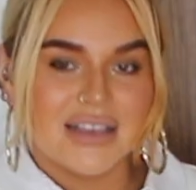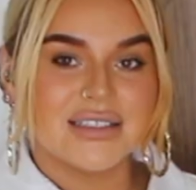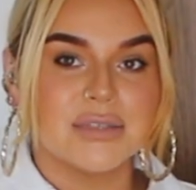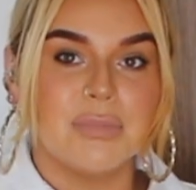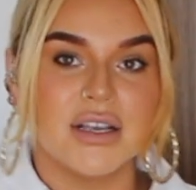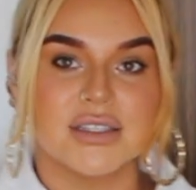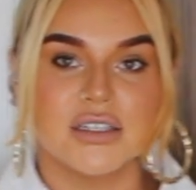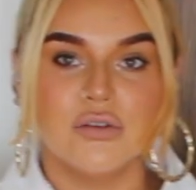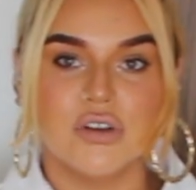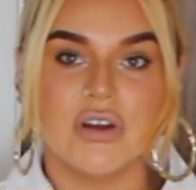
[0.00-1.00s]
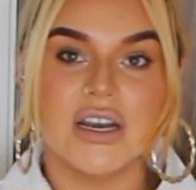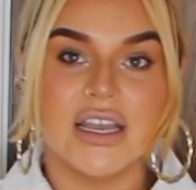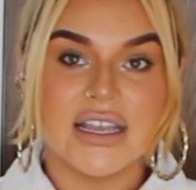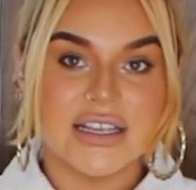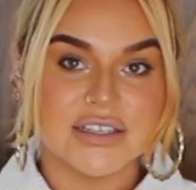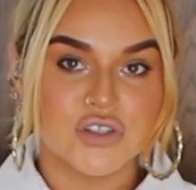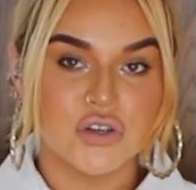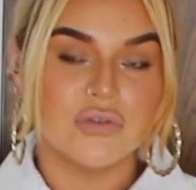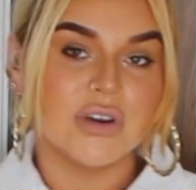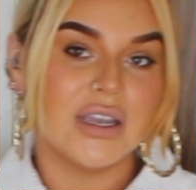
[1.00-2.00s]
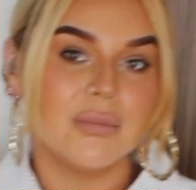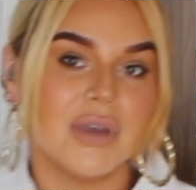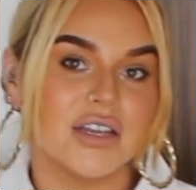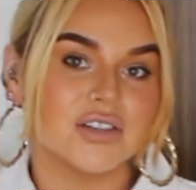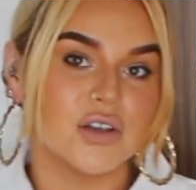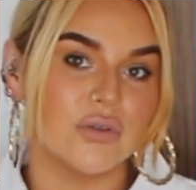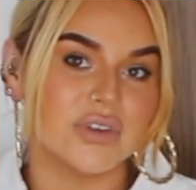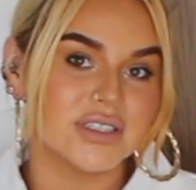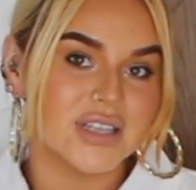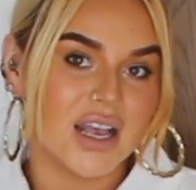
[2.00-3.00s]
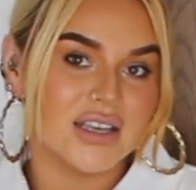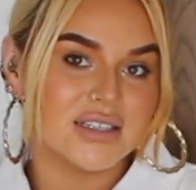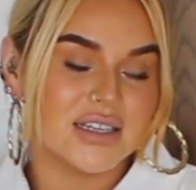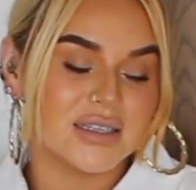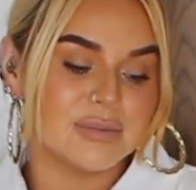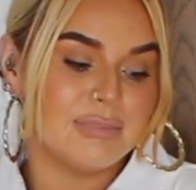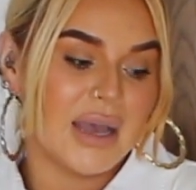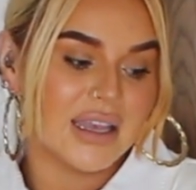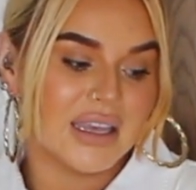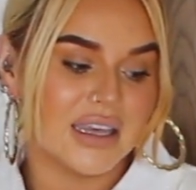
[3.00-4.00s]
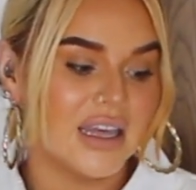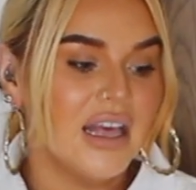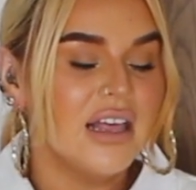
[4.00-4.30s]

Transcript: It says Barcelona on it. It is cream, it is oversized, it is baggy.